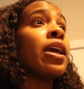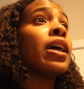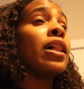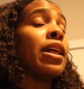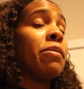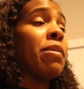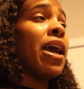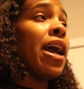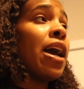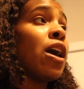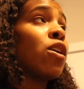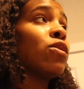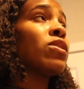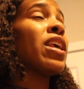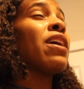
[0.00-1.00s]
clean my
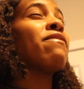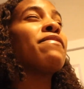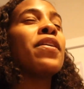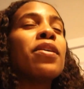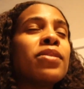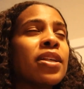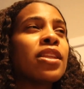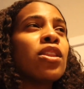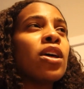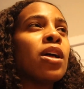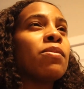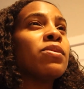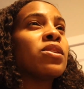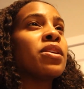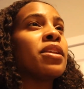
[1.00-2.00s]
house. At first, I
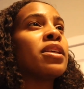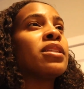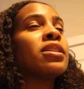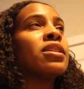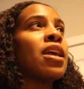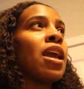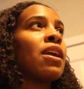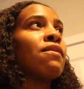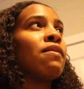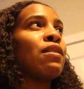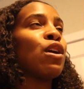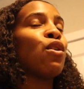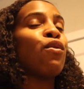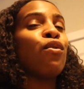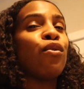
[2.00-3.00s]
thought I was gonna save
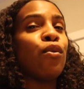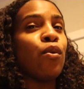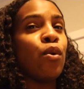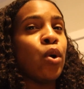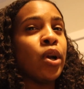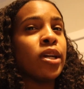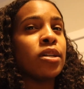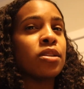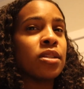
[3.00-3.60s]
it for